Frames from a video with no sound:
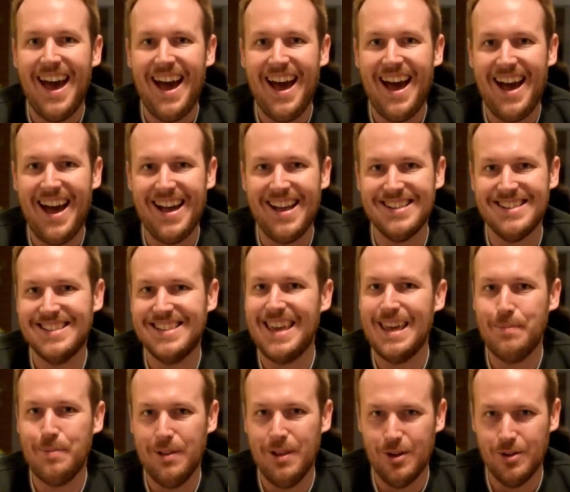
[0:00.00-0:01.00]
and, to
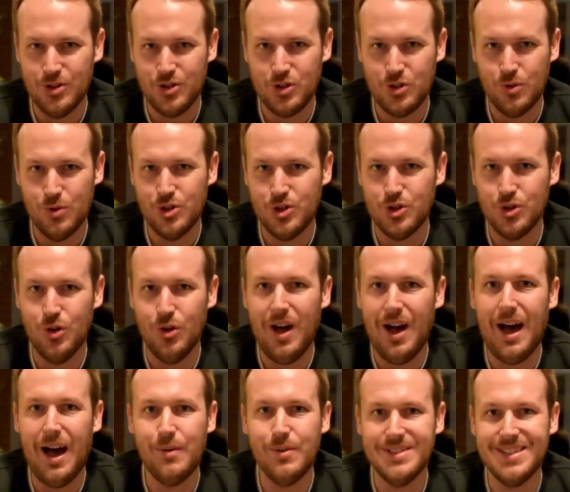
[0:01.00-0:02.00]
keep a long story short,
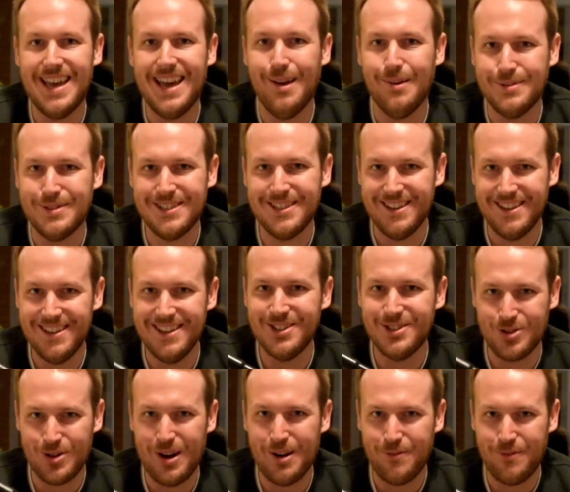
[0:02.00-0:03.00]
I was absolutely
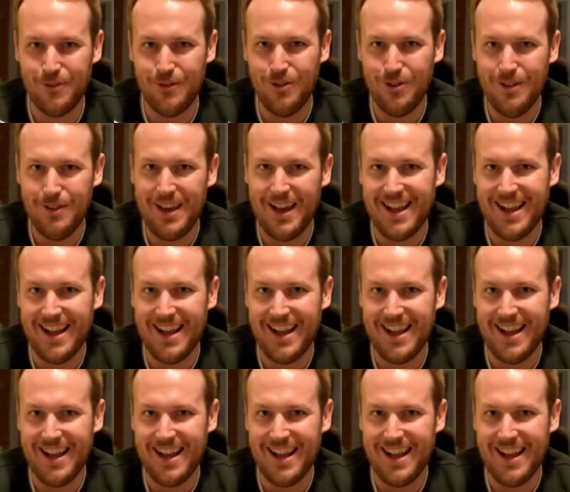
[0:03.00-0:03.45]
dreadful